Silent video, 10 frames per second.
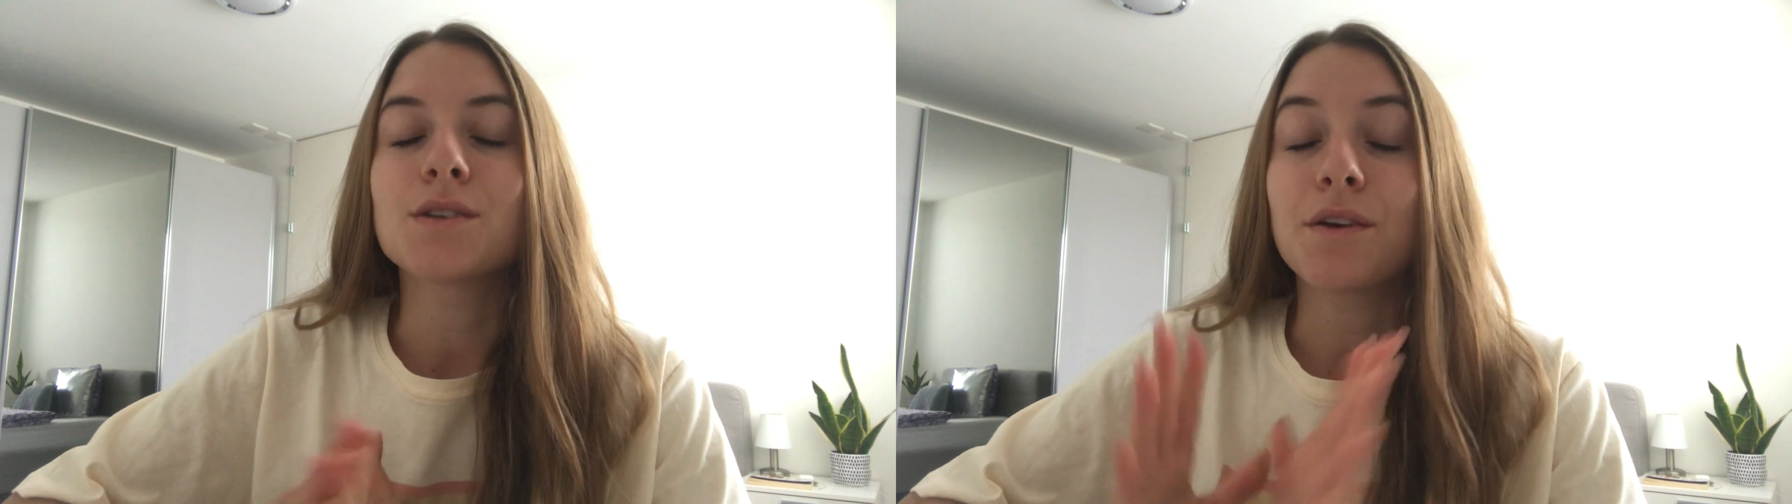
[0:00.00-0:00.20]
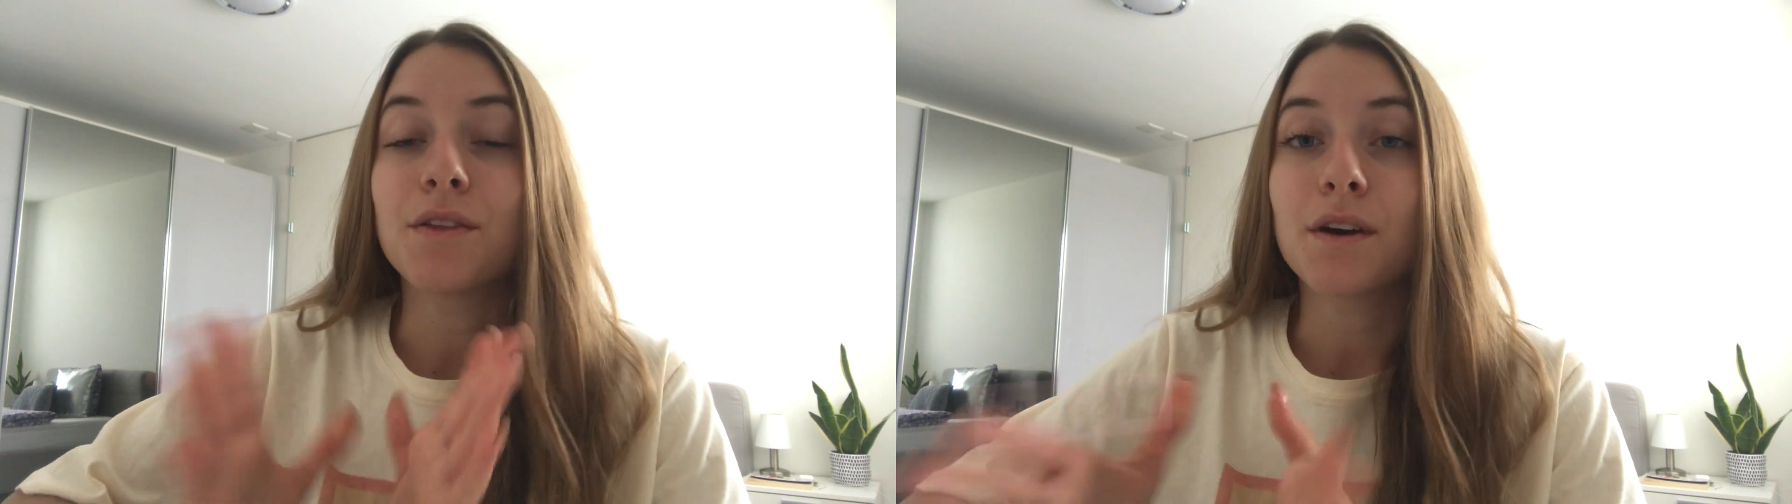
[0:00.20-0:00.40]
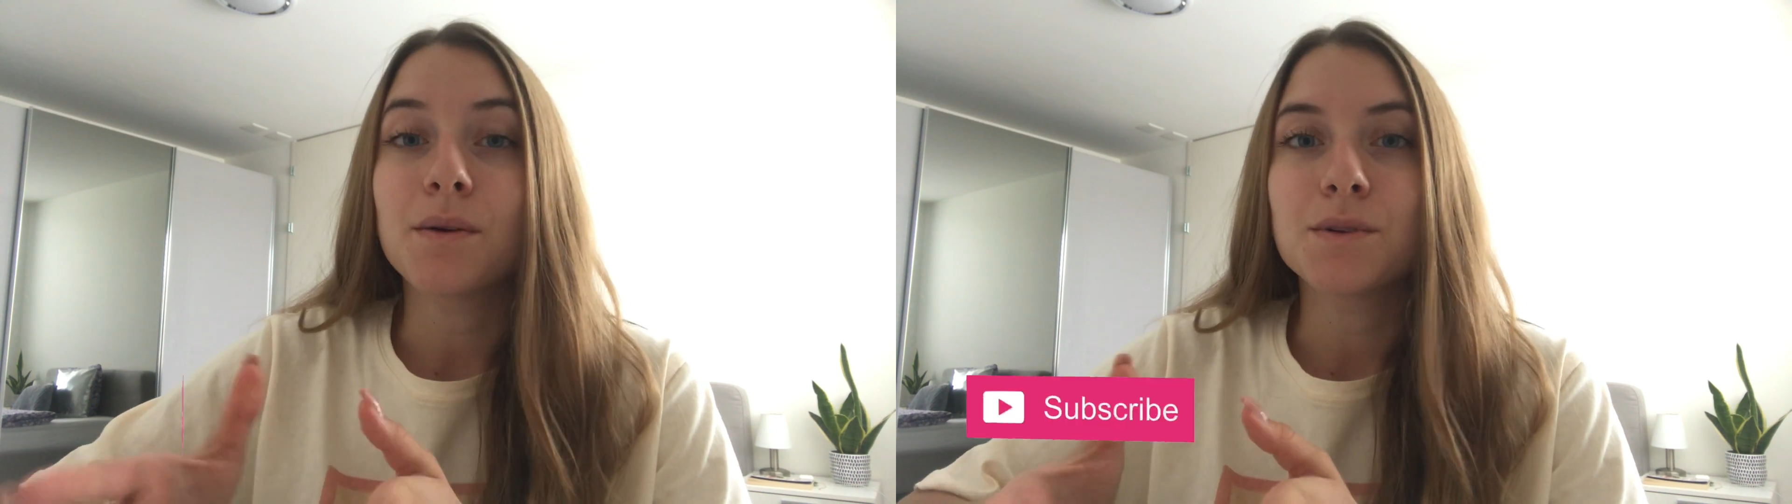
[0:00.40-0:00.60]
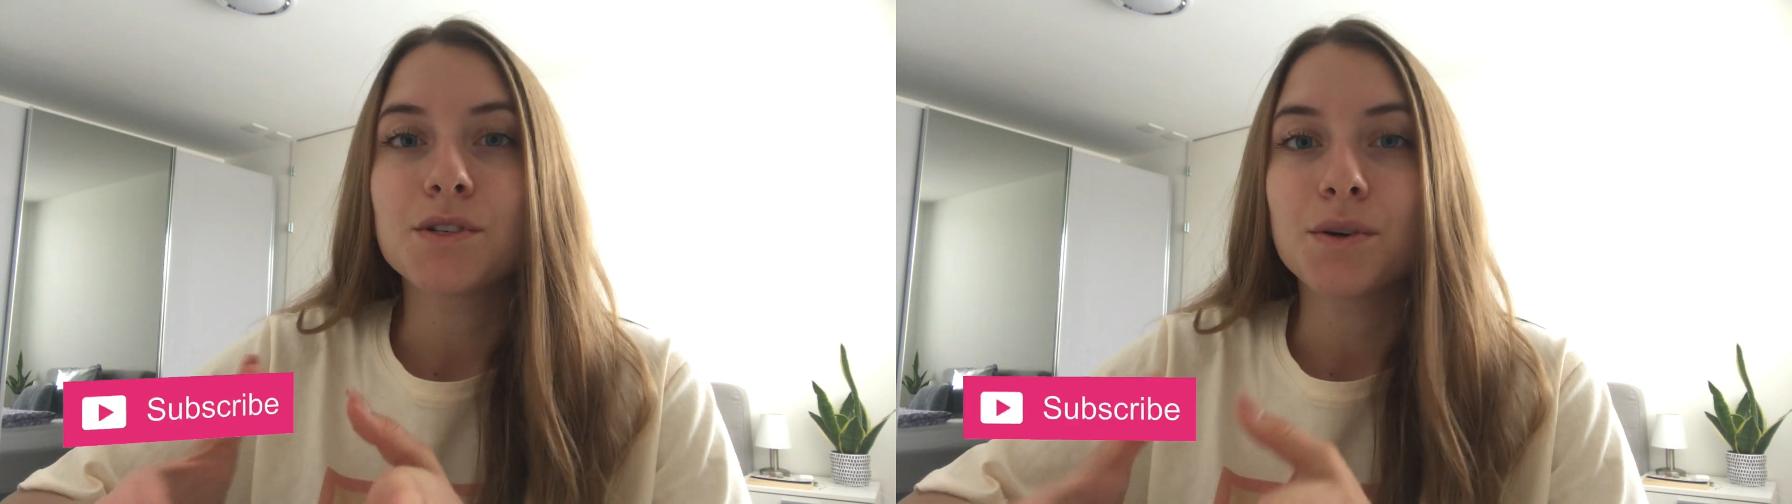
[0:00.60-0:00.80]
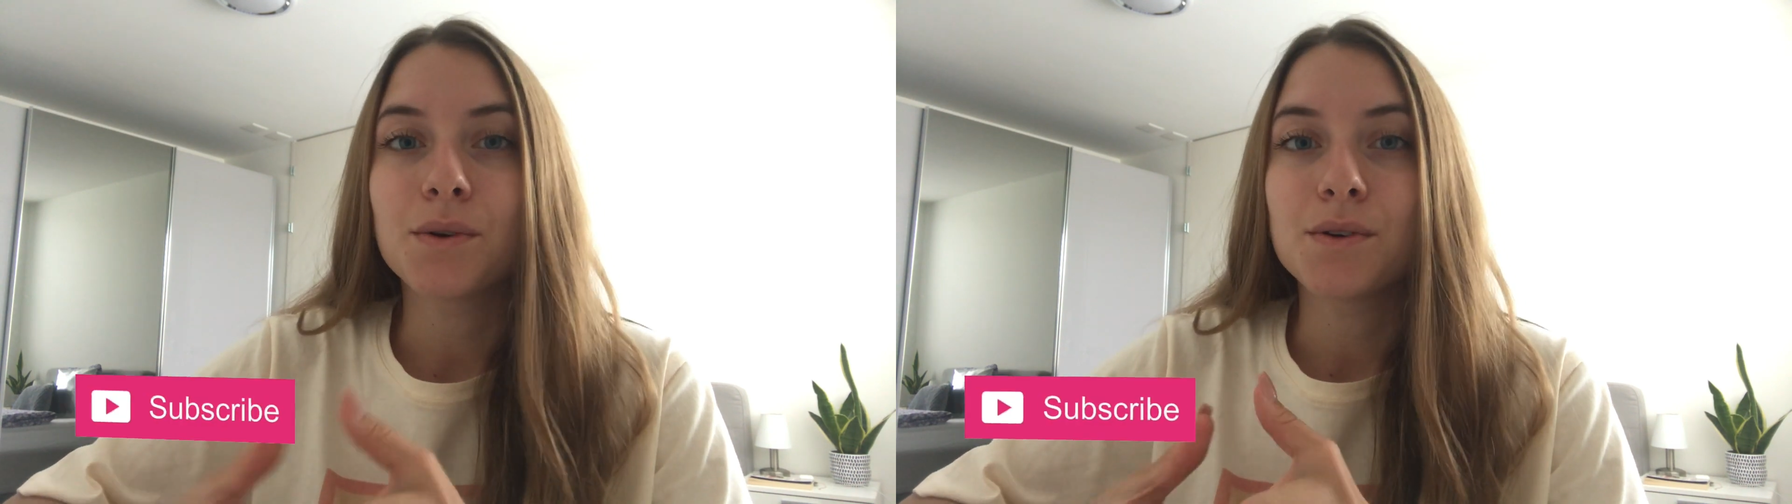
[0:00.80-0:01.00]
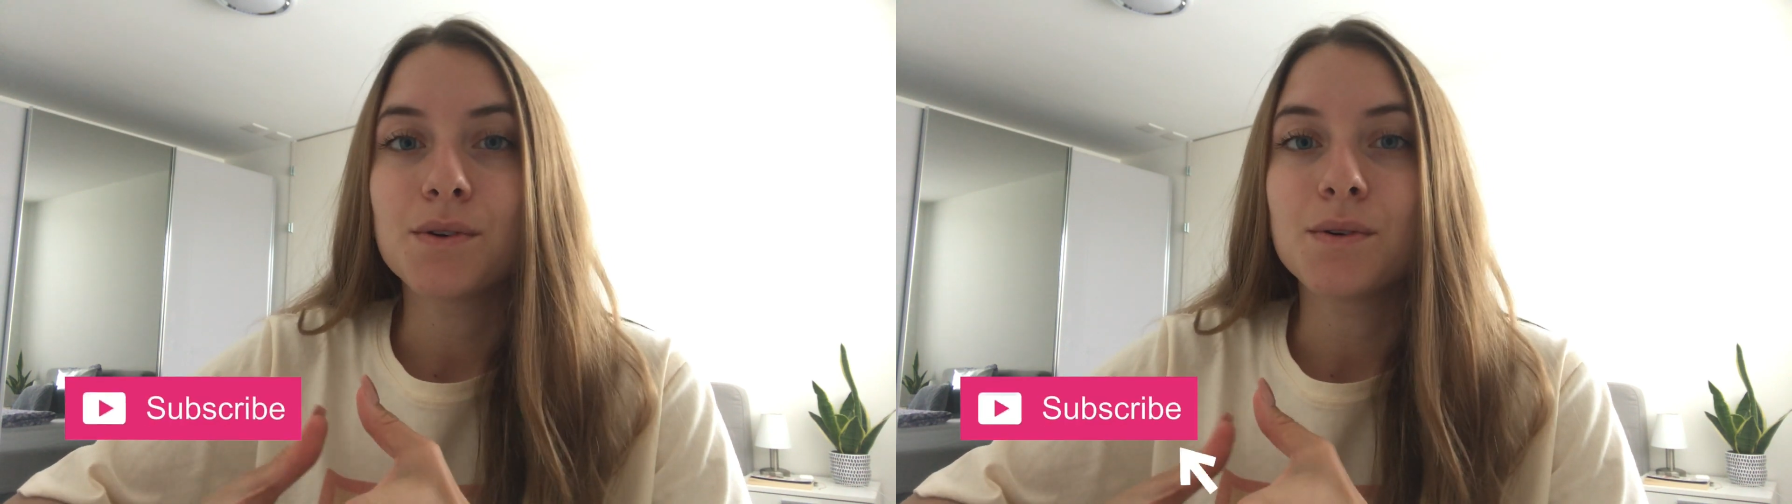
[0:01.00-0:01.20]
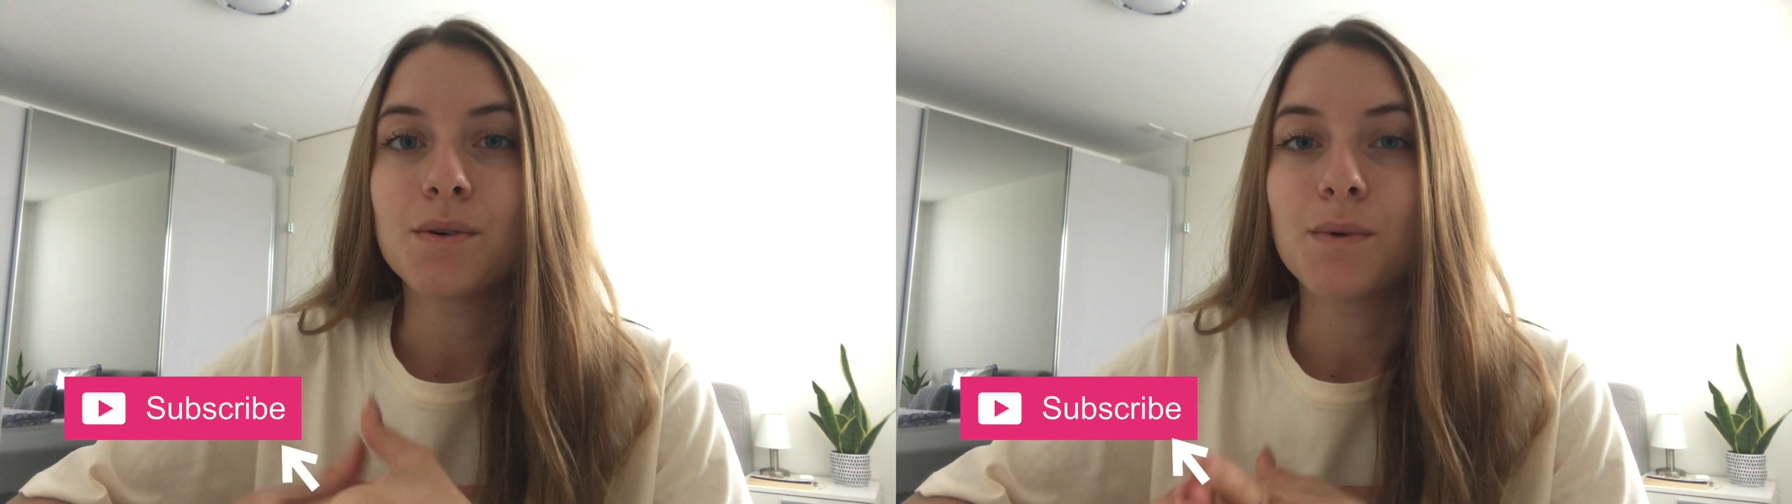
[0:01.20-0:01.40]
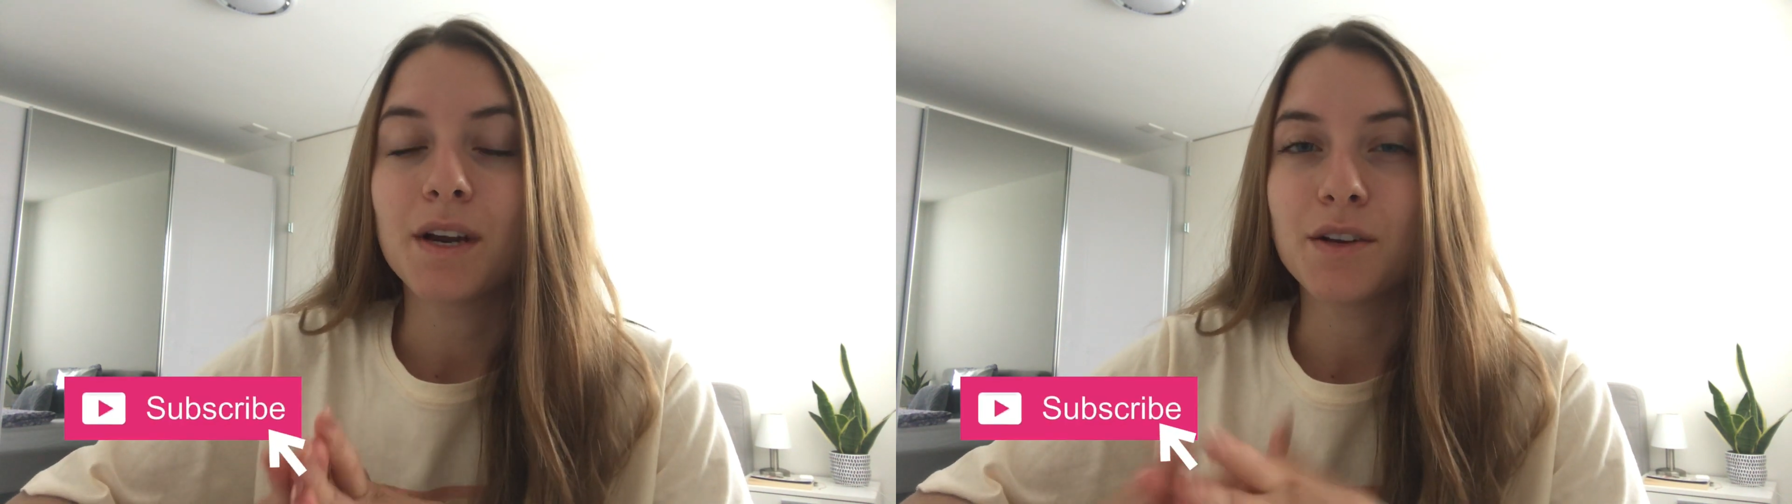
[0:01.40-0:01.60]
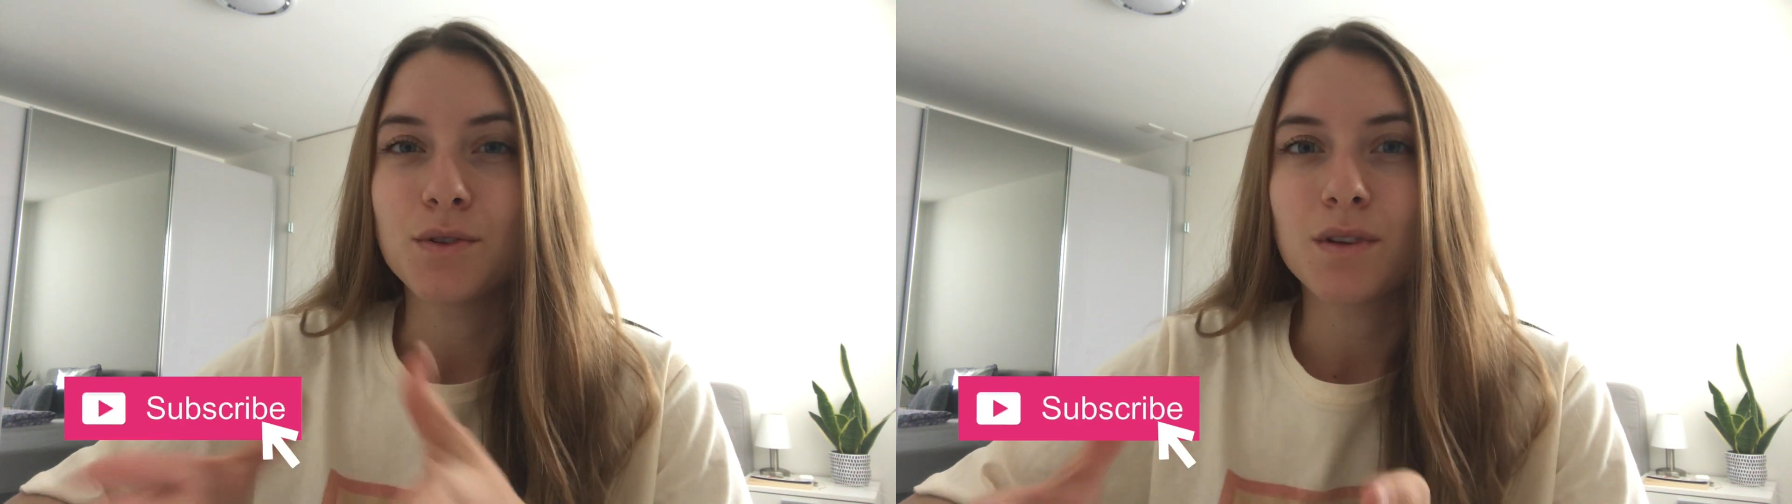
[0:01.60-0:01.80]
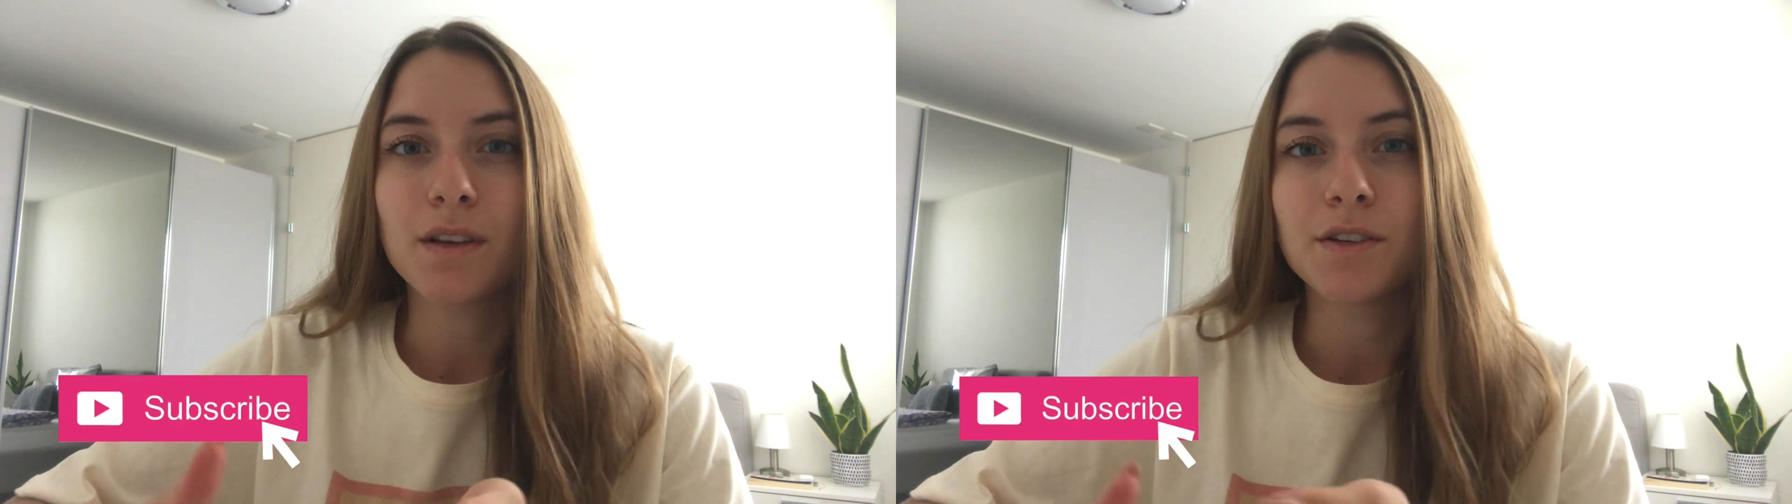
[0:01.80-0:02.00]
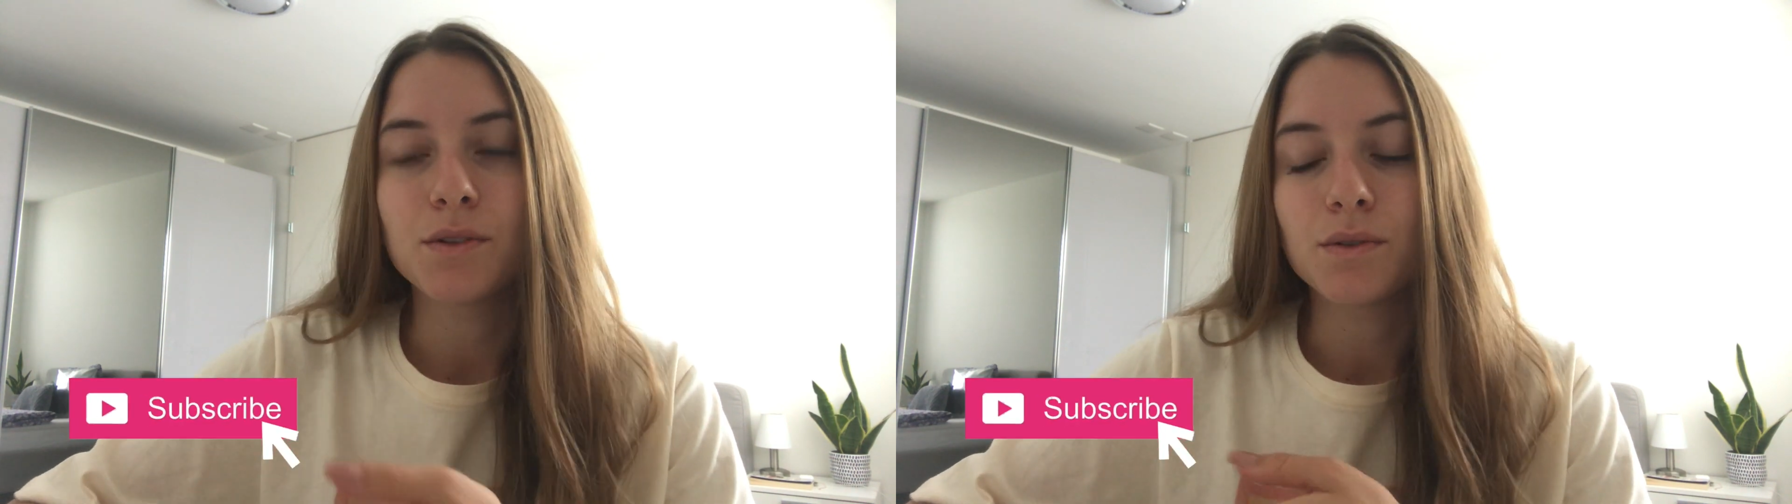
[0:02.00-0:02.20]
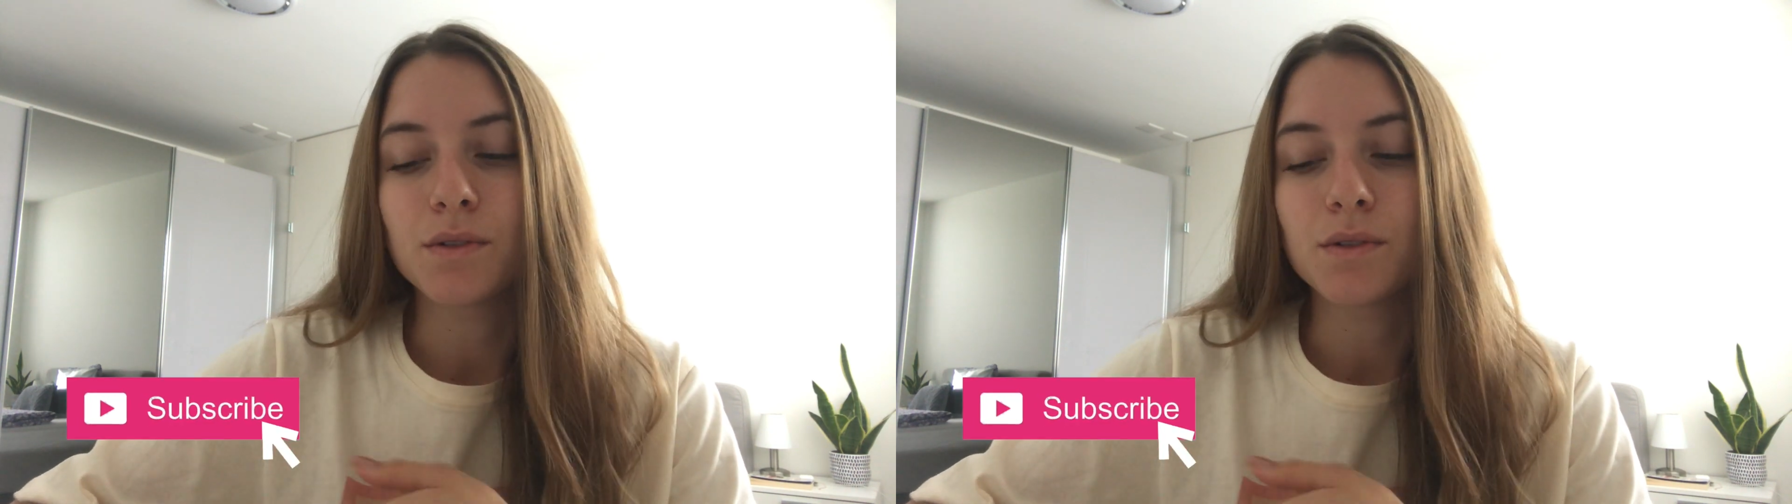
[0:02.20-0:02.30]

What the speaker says: So I thought I would show you what I usually do